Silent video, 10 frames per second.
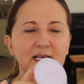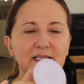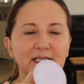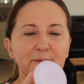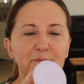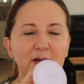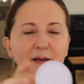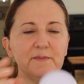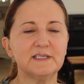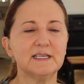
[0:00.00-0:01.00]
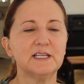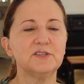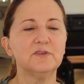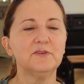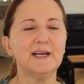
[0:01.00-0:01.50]
a lip balm. Did I
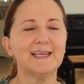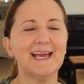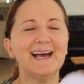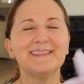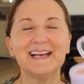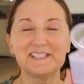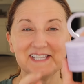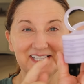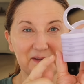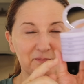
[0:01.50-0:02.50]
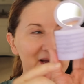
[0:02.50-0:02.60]
do it right? Yeah, that's the lip